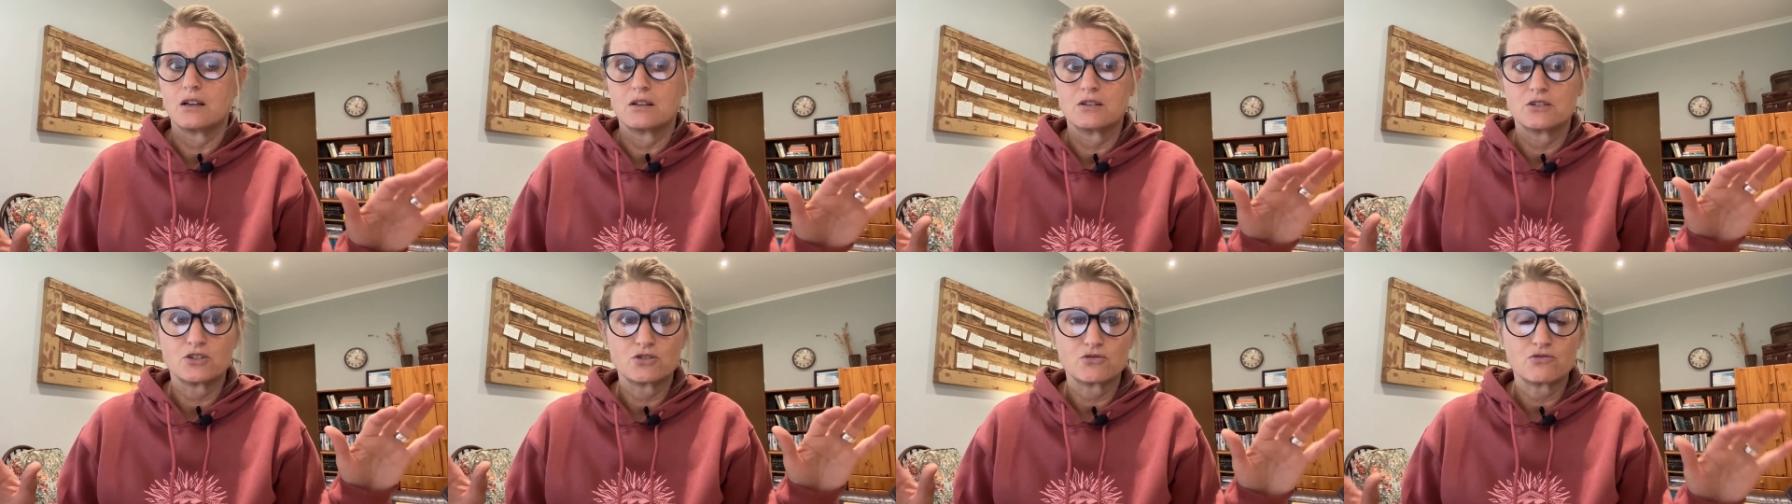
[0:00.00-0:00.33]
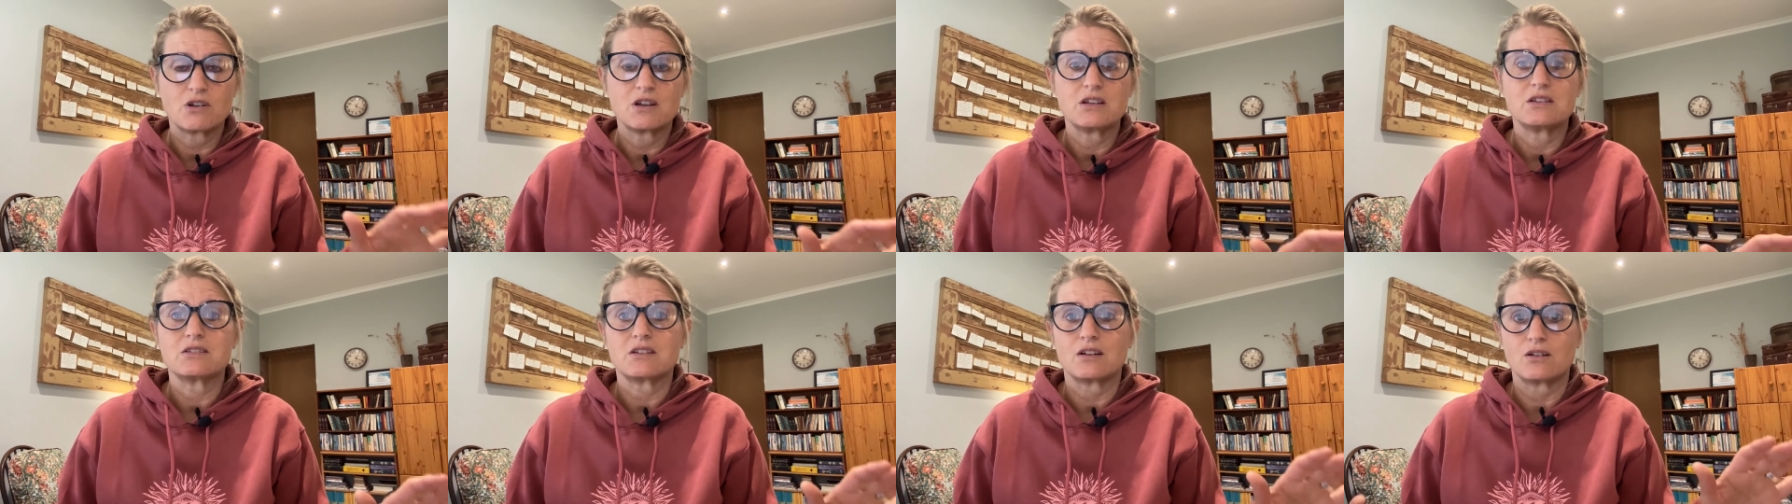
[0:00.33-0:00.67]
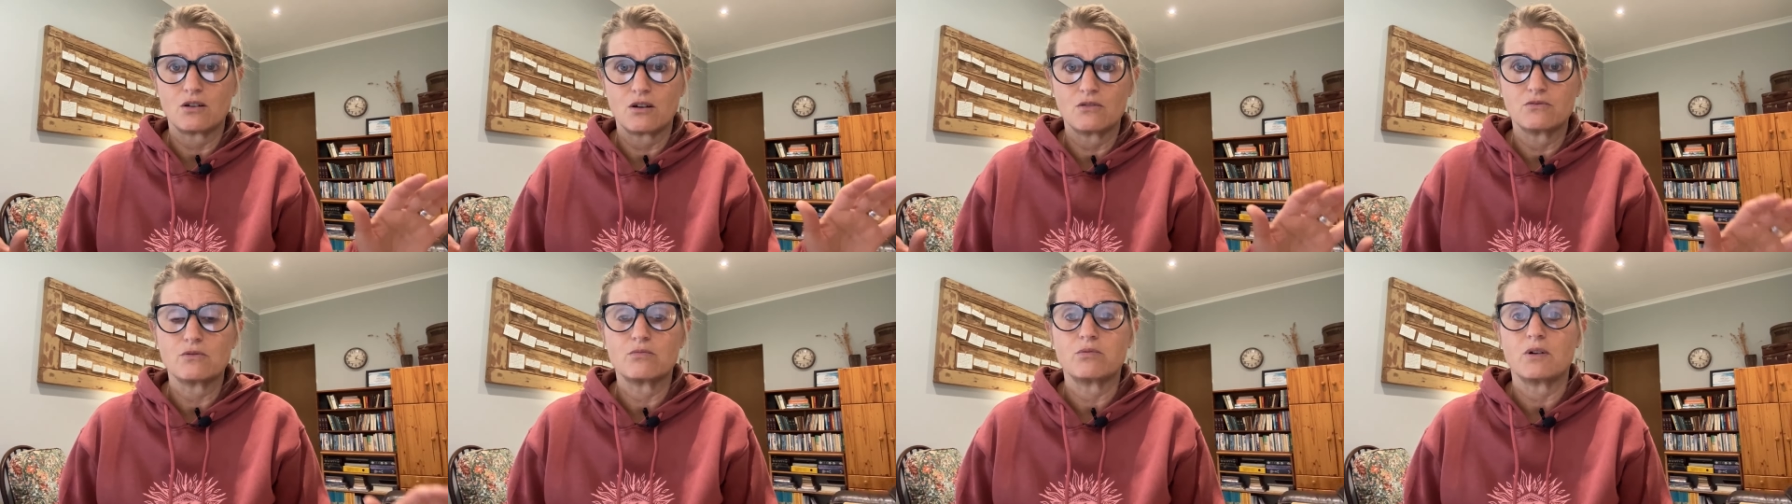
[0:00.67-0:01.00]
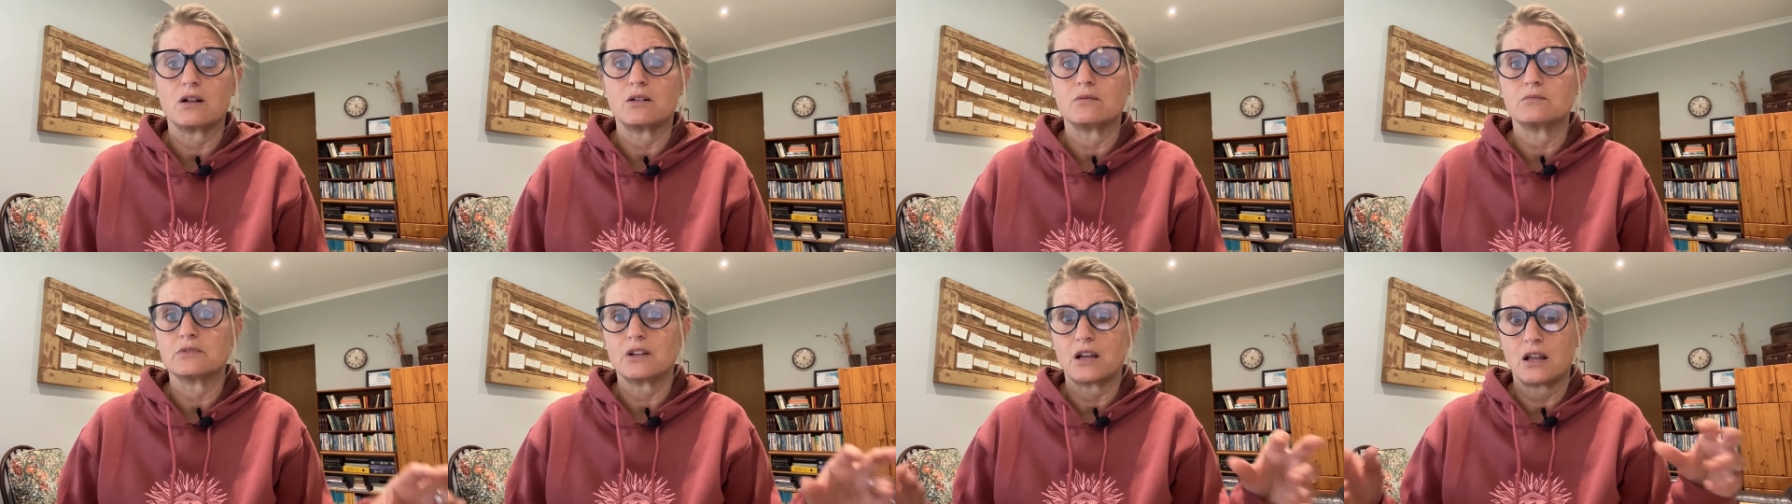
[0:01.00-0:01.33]
stressed and
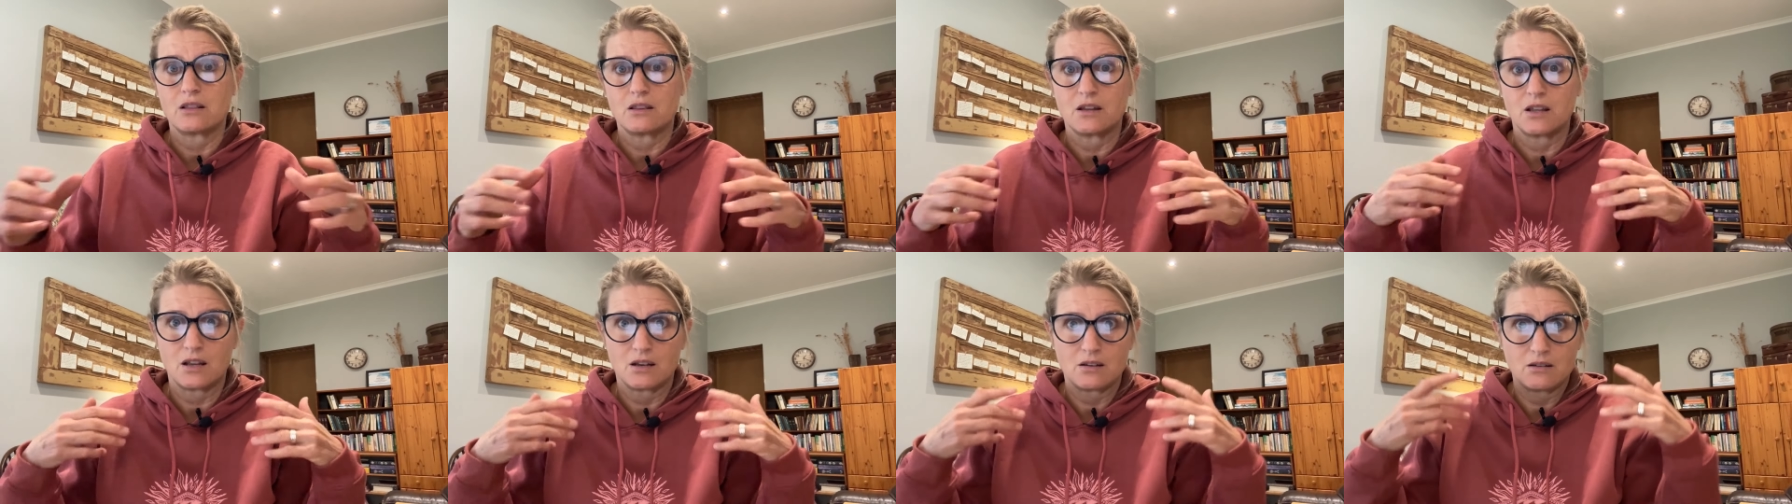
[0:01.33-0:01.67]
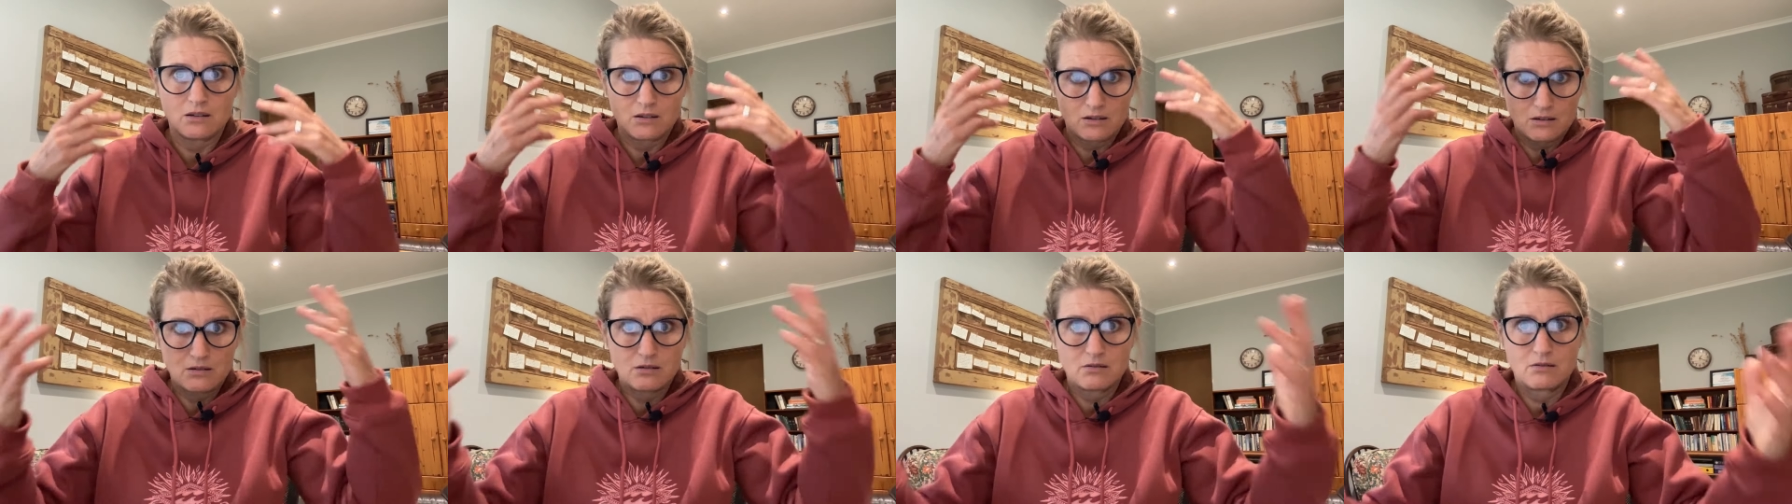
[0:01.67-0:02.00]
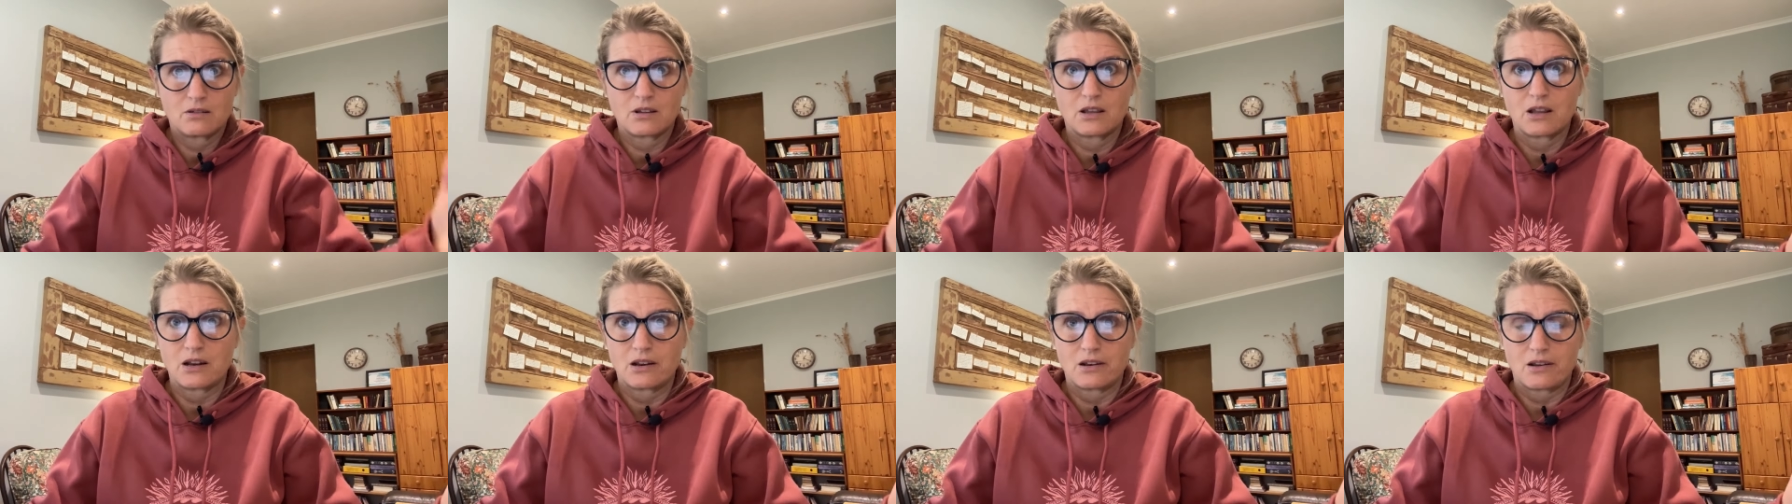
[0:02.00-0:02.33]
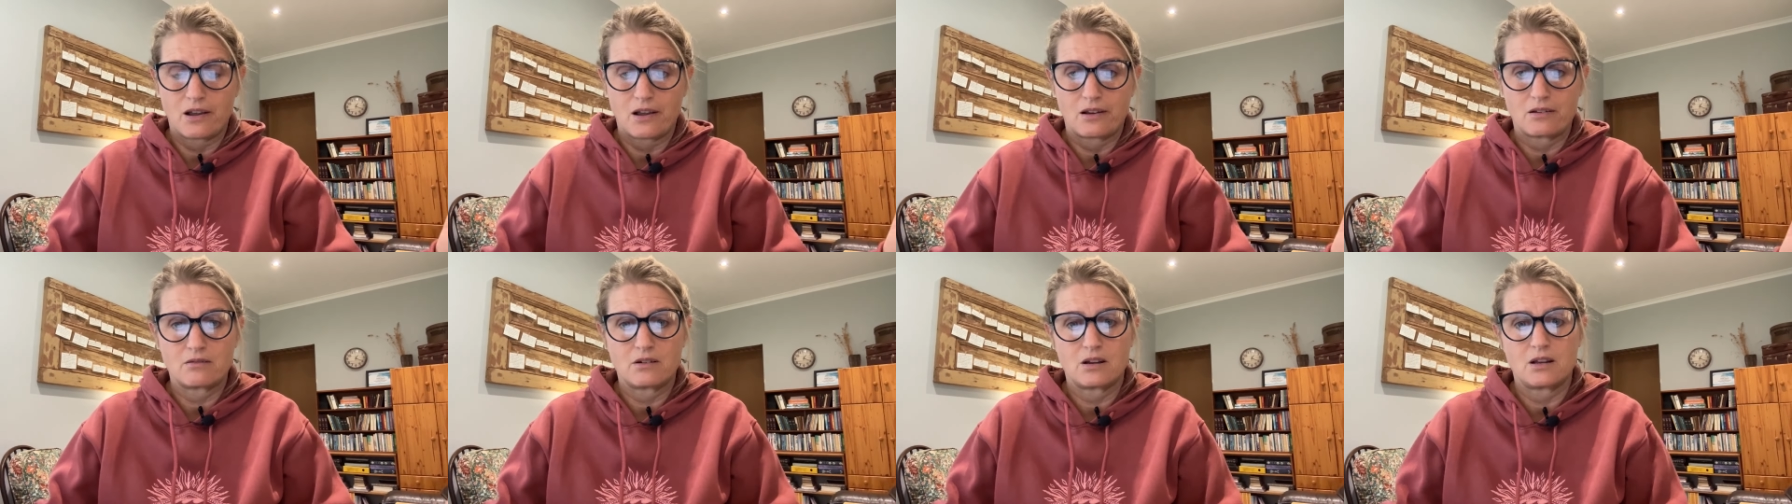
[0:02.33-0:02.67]
overwhelmed and then getting
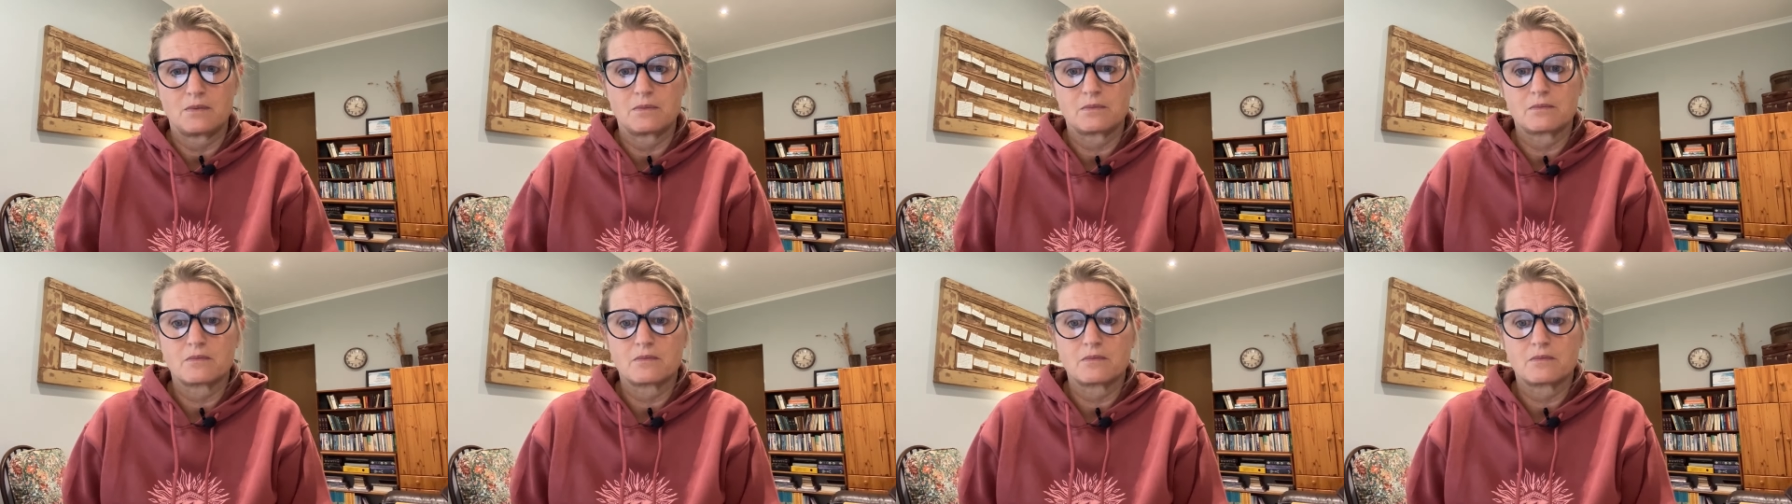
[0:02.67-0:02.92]
angry.